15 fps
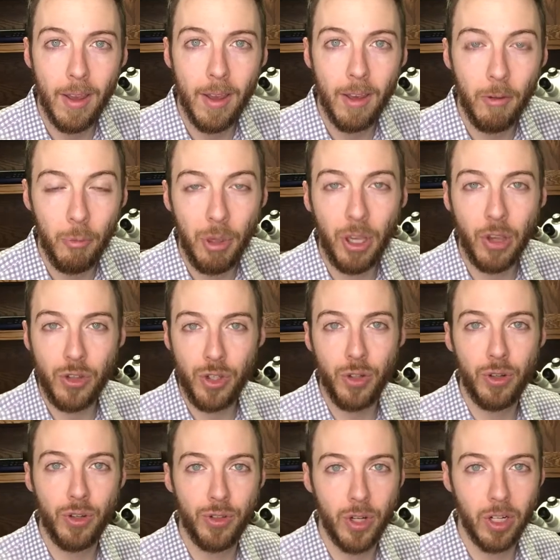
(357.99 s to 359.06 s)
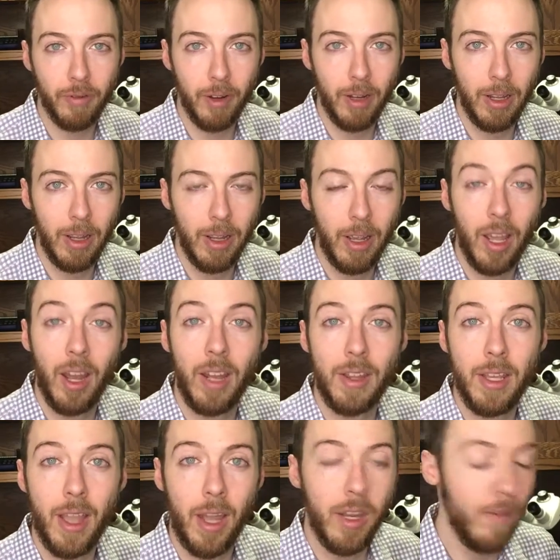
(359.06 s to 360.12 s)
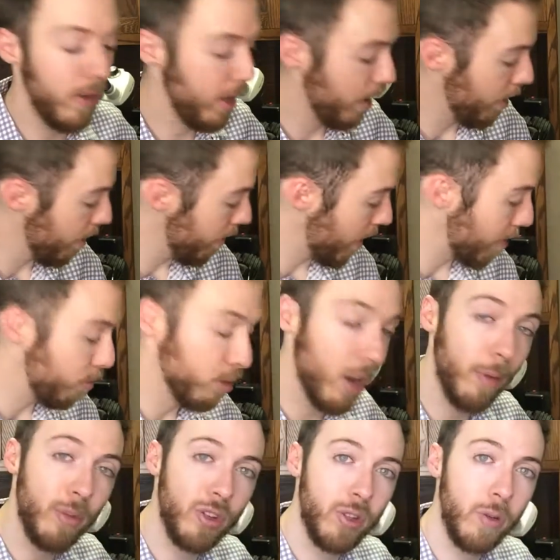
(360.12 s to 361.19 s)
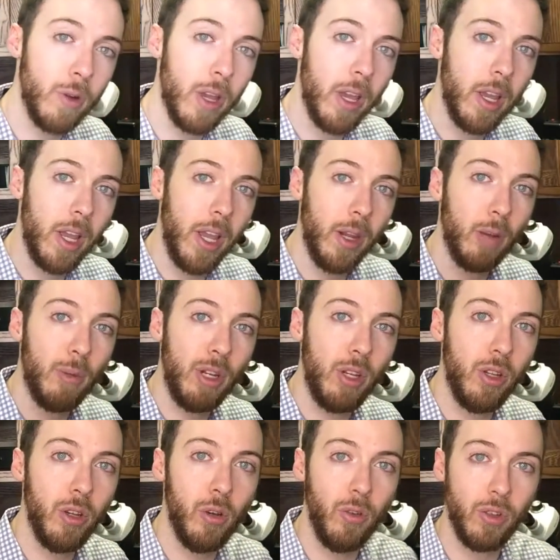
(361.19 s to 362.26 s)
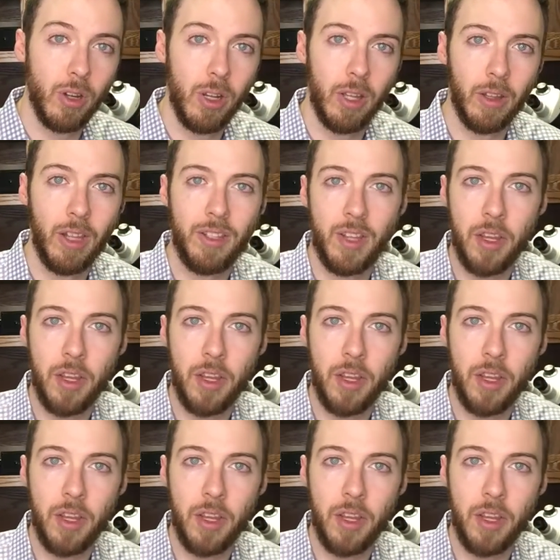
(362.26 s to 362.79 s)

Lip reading: Because you deserve it. And at the end of the year, I promise you, it'll be huge. Let's say you